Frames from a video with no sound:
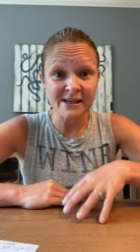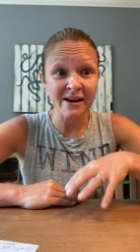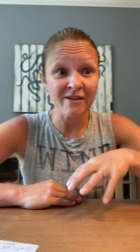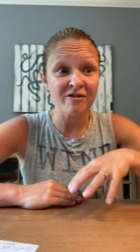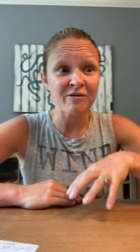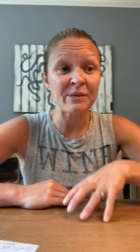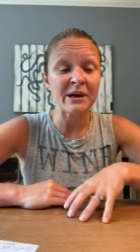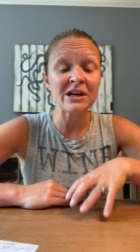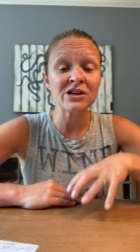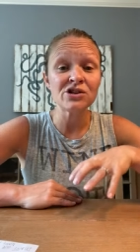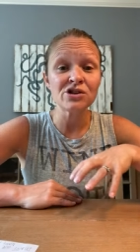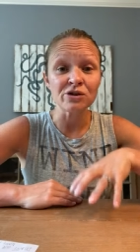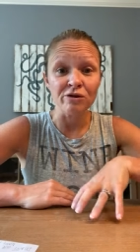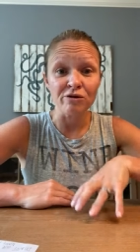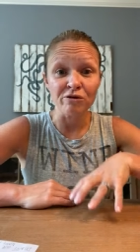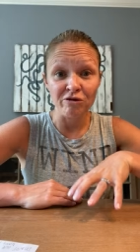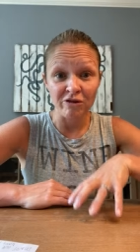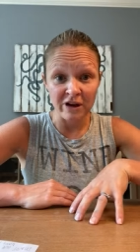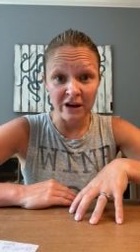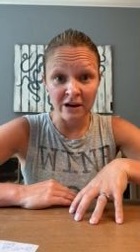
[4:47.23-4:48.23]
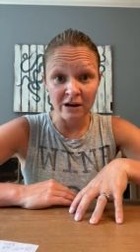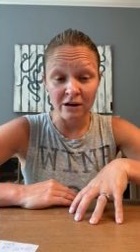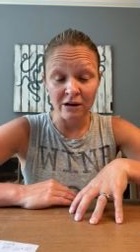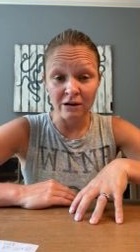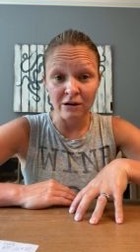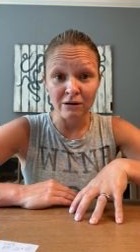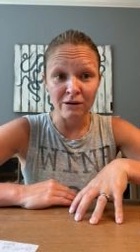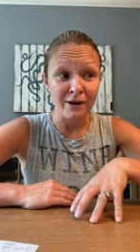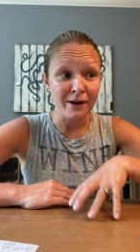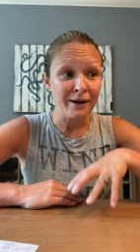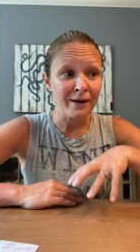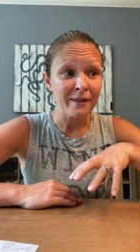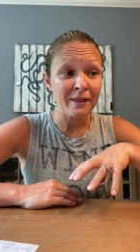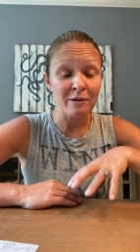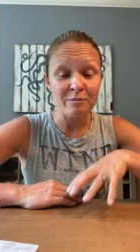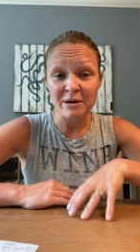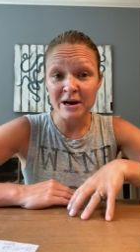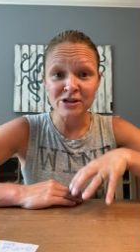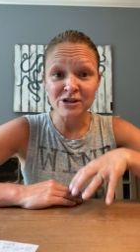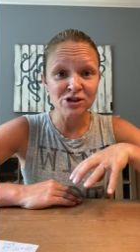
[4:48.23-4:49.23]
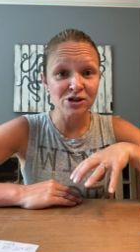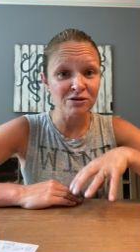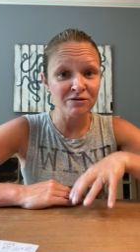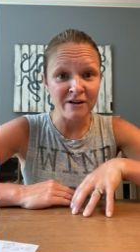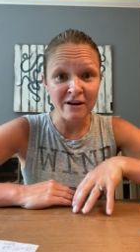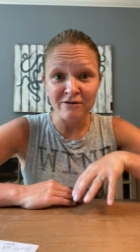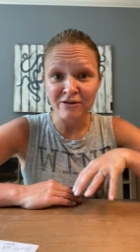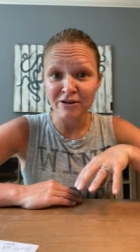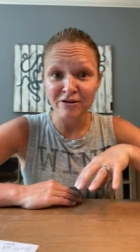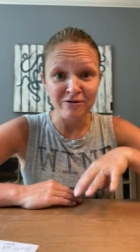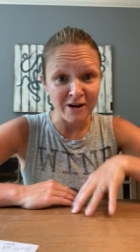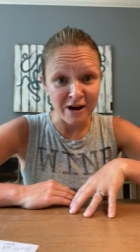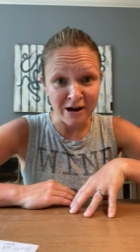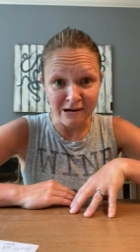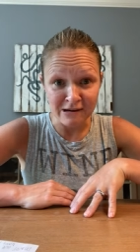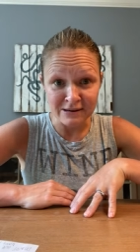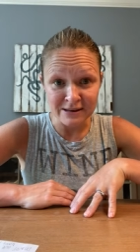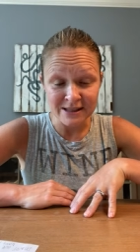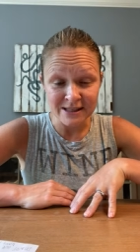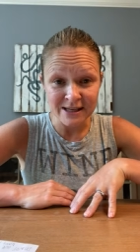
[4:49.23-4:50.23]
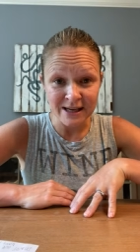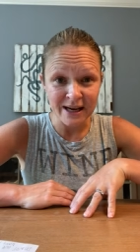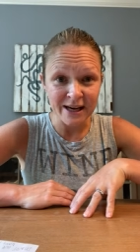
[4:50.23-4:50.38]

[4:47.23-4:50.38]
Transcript: have made you feel the best you've ever felt,